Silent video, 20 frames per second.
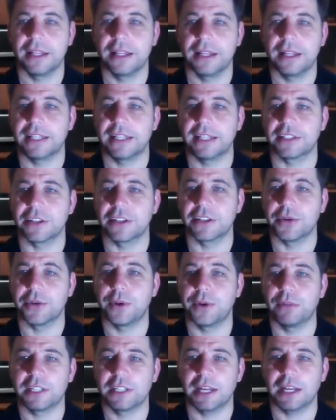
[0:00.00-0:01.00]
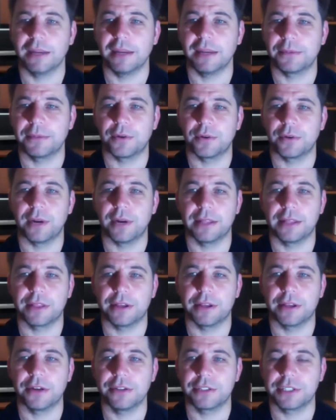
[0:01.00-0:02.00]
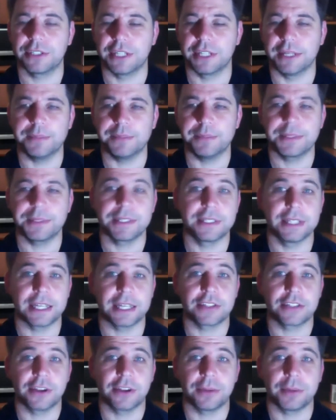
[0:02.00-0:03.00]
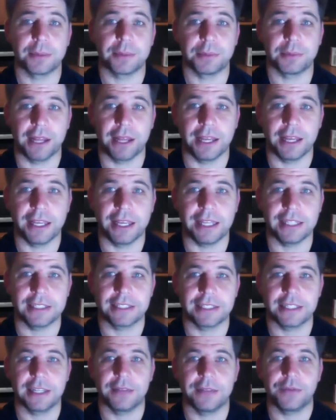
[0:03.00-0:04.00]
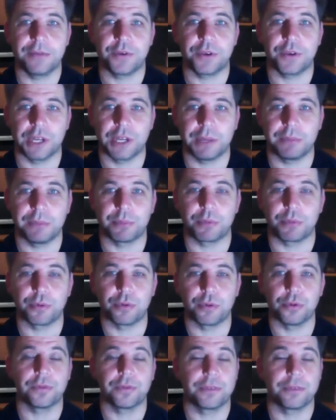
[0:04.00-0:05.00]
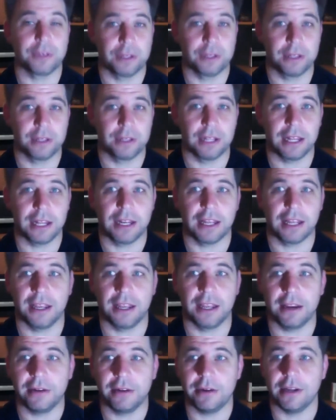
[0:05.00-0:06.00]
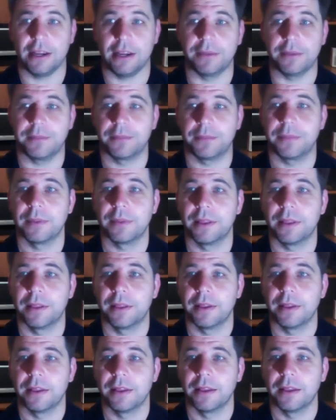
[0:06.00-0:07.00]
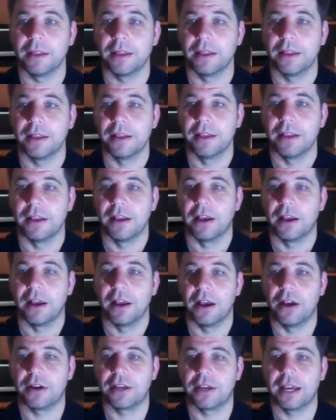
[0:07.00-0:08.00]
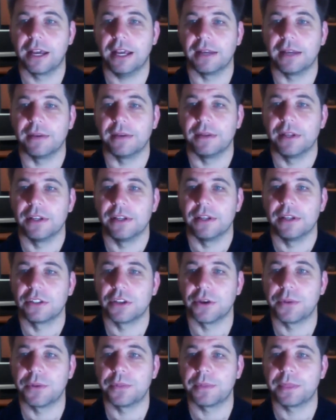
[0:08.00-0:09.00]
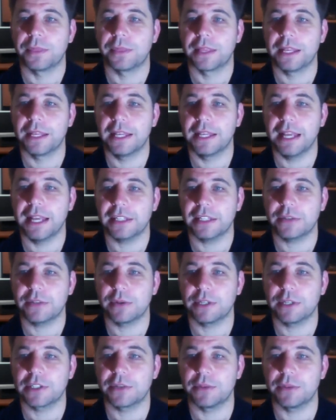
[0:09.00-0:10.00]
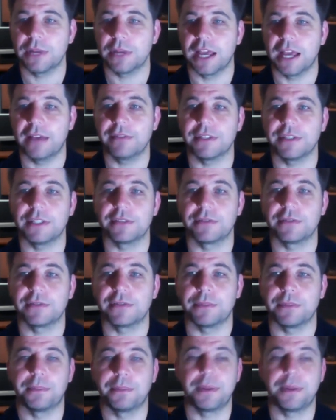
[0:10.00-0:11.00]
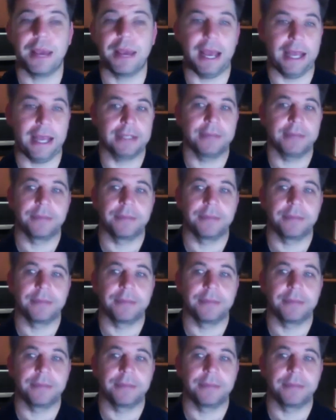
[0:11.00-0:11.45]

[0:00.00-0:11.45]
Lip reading: So, Rishab, try out those tips next time you're playing and see if you can improve in that area. Okay, so the next question we have is from Pat.